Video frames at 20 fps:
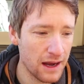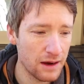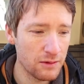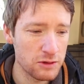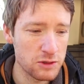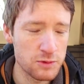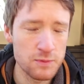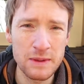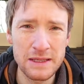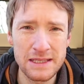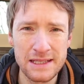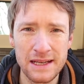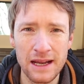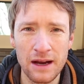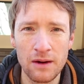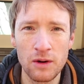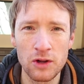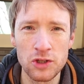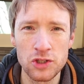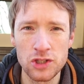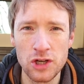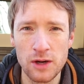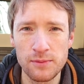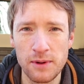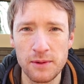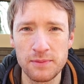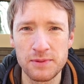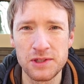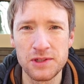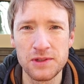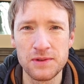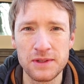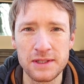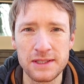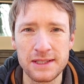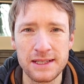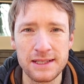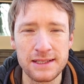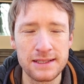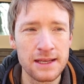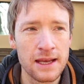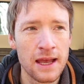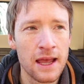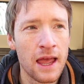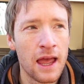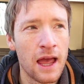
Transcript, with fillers: I was missing out on job opportunities.